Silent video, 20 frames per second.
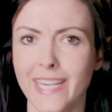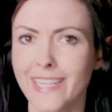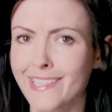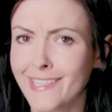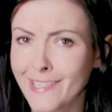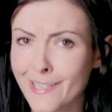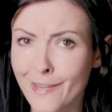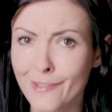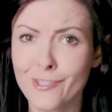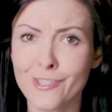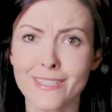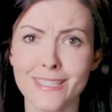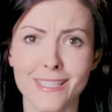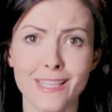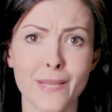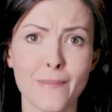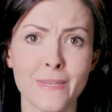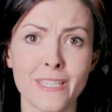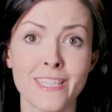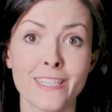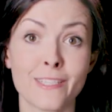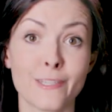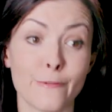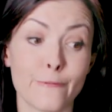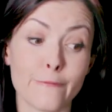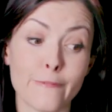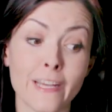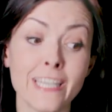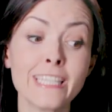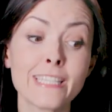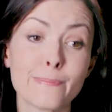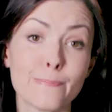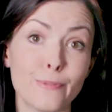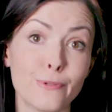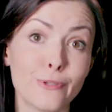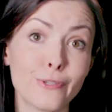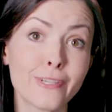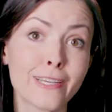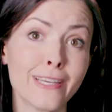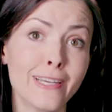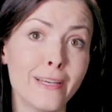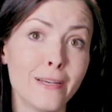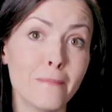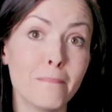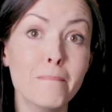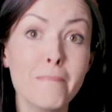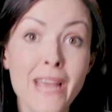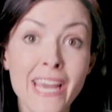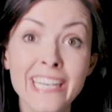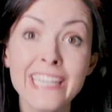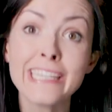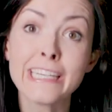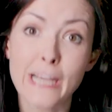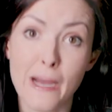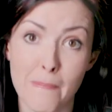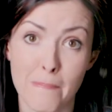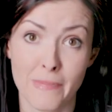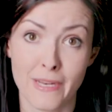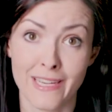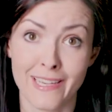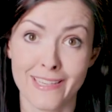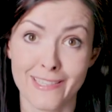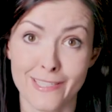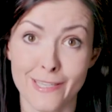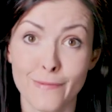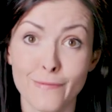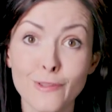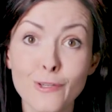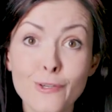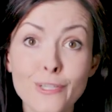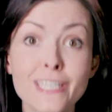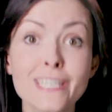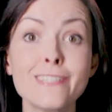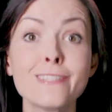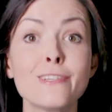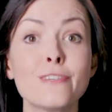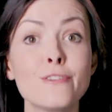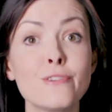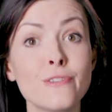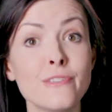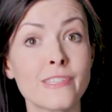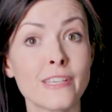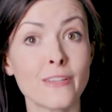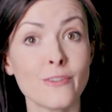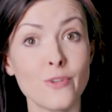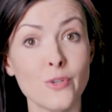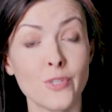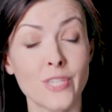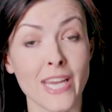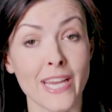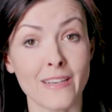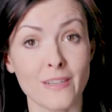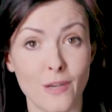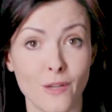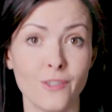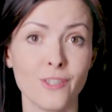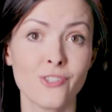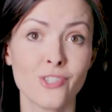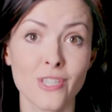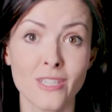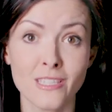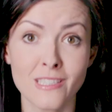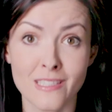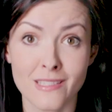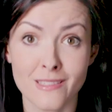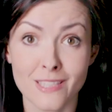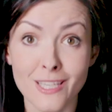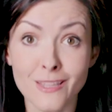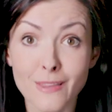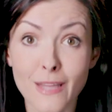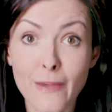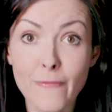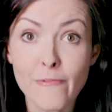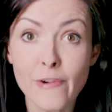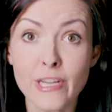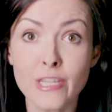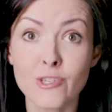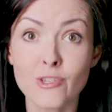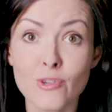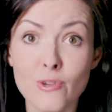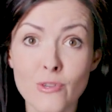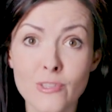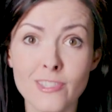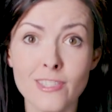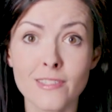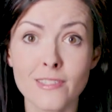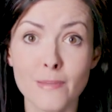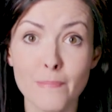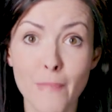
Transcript: And it's not just limited to Facebook. Many companies have looked into using new technologies to leverage users'